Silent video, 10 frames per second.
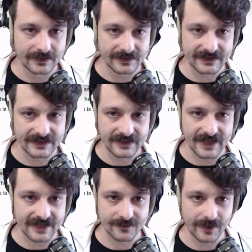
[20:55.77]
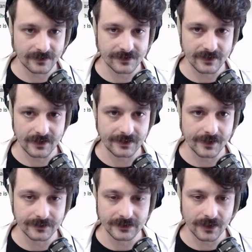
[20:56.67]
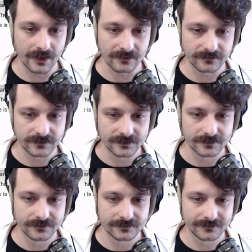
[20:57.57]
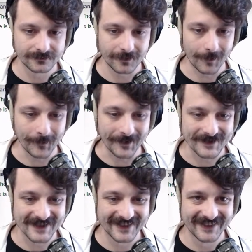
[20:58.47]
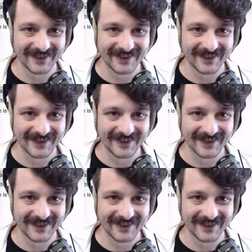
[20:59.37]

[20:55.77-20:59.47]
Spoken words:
This is the Task Manager that I know and love. Almost.